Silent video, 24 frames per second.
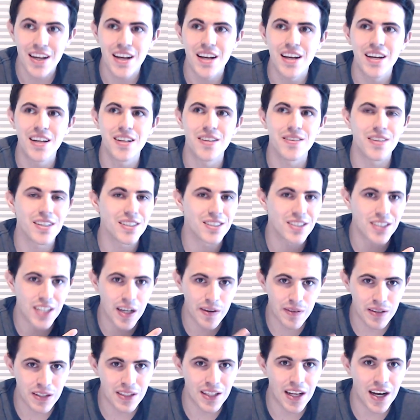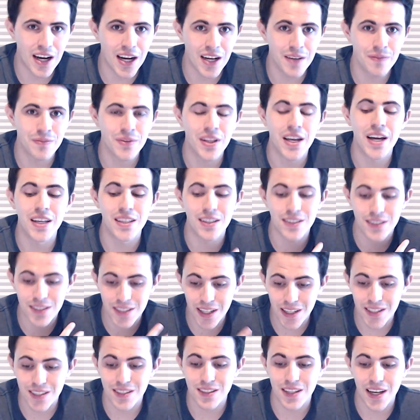then 7-9, and then
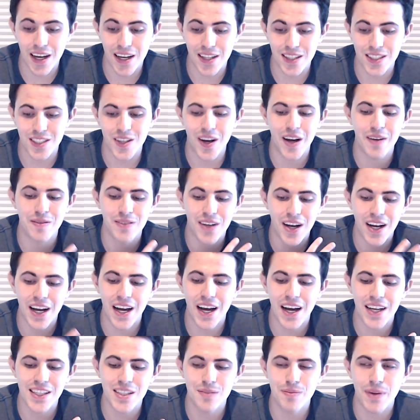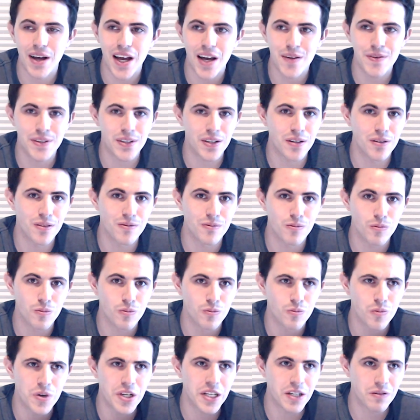6-10. So I have not had them having a
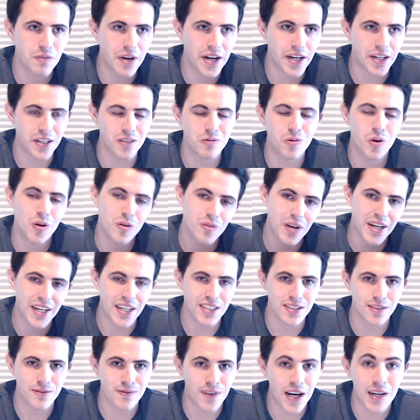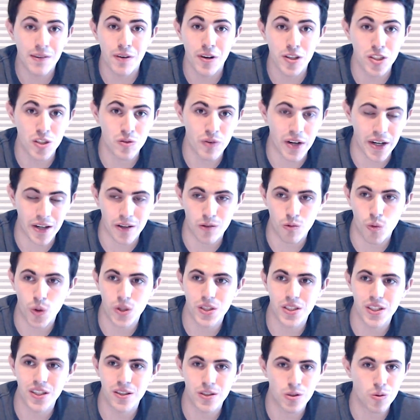winning record. Well, I guess a 500 record one
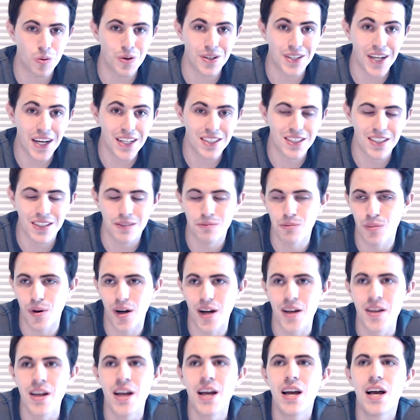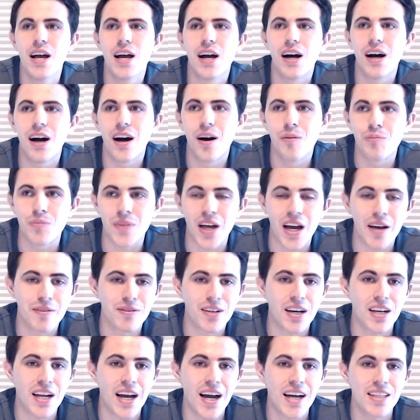year in 2018, but I have
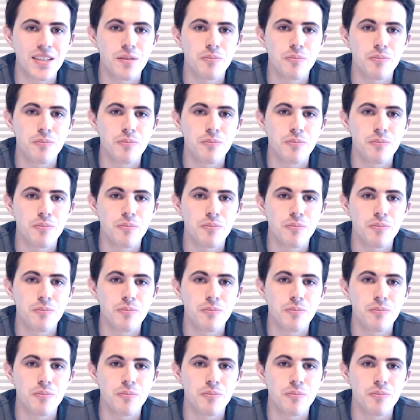not had them